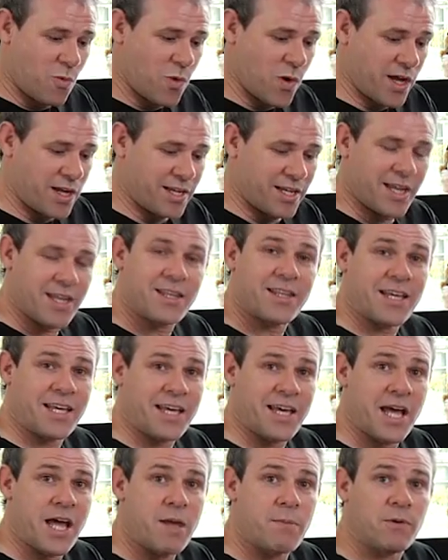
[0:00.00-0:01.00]
when the
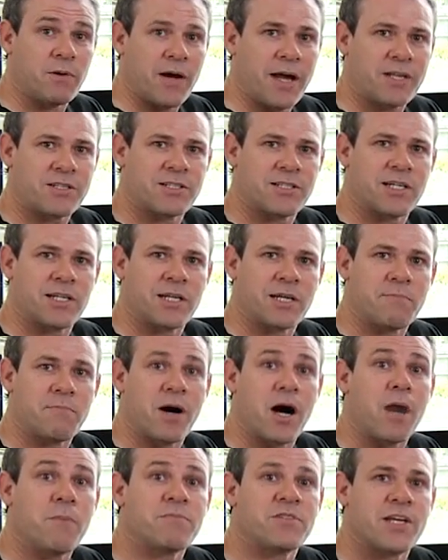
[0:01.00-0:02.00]
cable accidentally
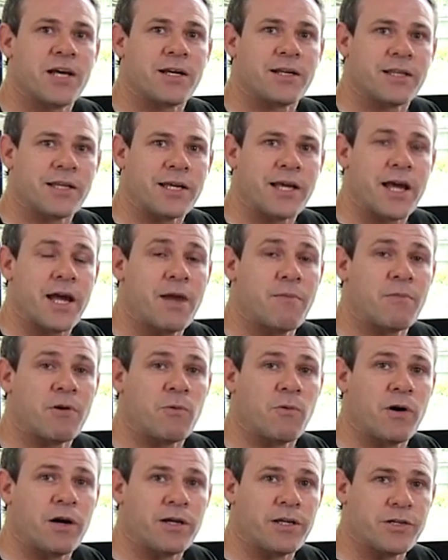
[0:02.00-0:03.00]
pops out of the camera
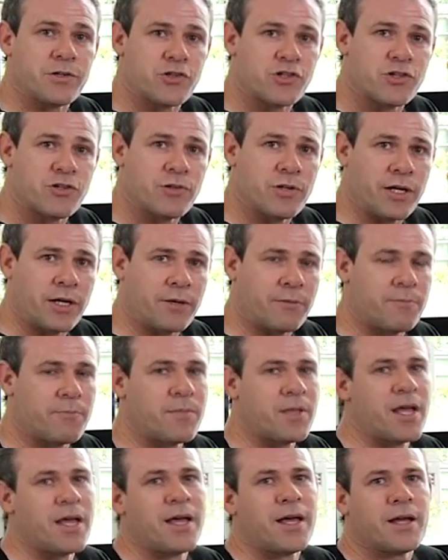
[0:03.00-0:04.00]
while you're shooting.
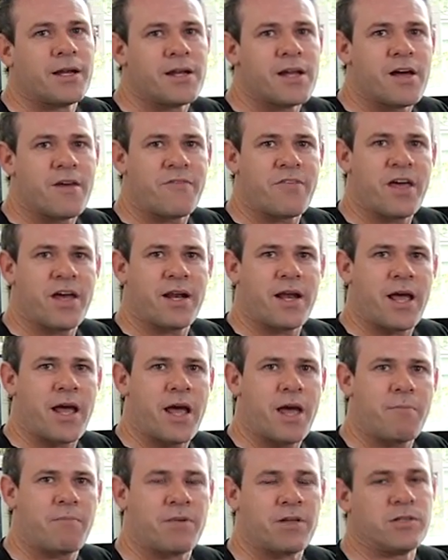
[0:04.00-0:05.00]
Now, if that
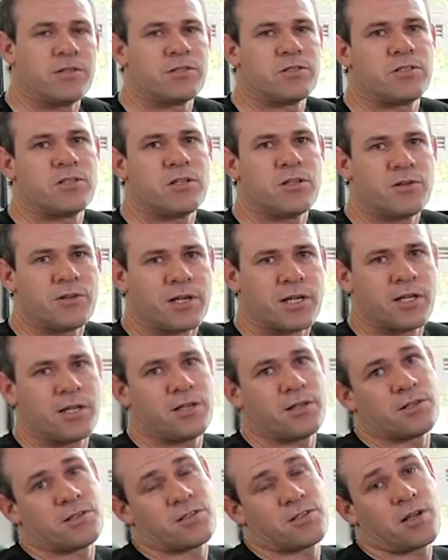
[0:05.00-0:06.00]
happens, you can
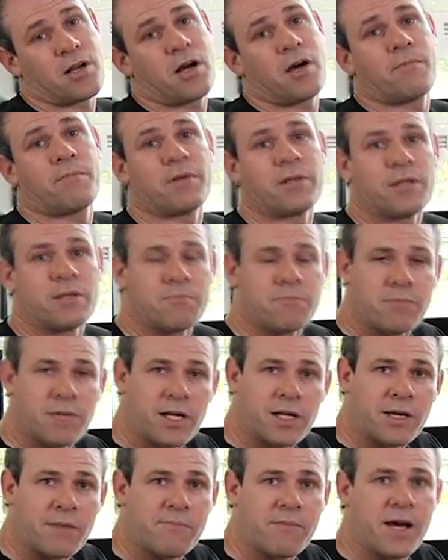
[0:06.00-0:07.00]
either stop and then
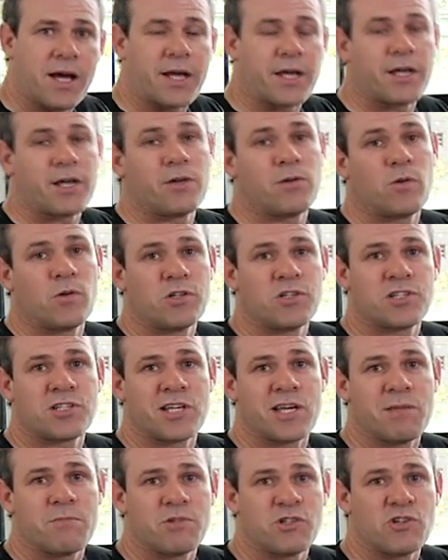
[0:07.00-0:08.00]
plug it back in or
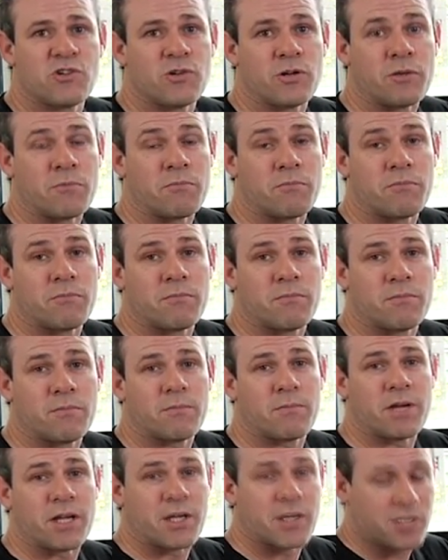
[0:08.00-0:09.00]
just keep shooting
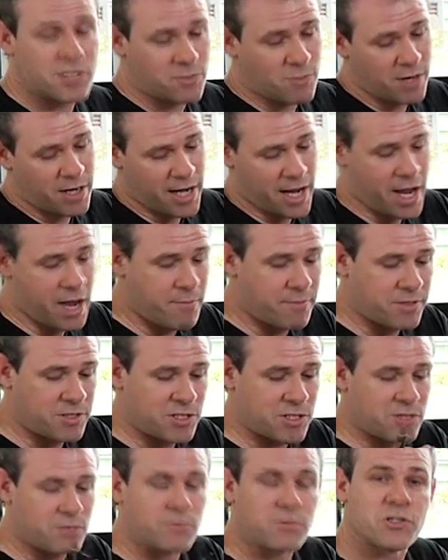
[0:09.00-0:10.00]
because what
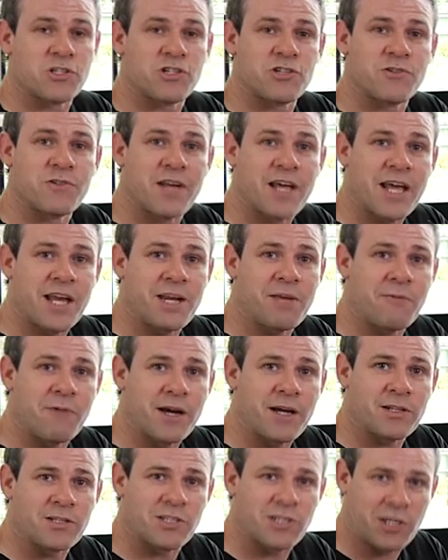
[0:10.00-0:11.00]
happens is it will shoot
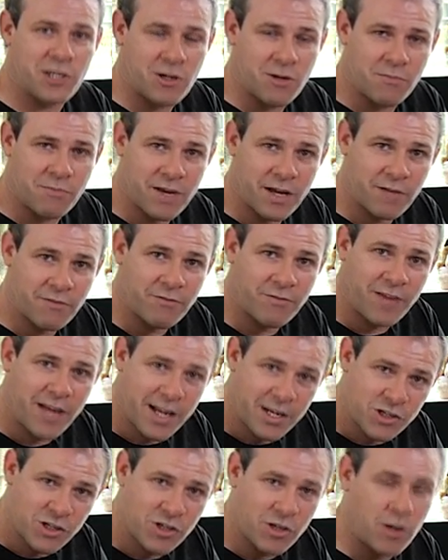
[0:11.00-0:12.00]
anyway onto the compact
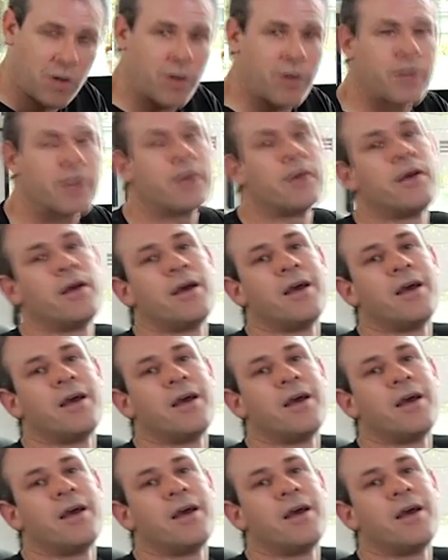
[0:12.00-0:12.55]
flash card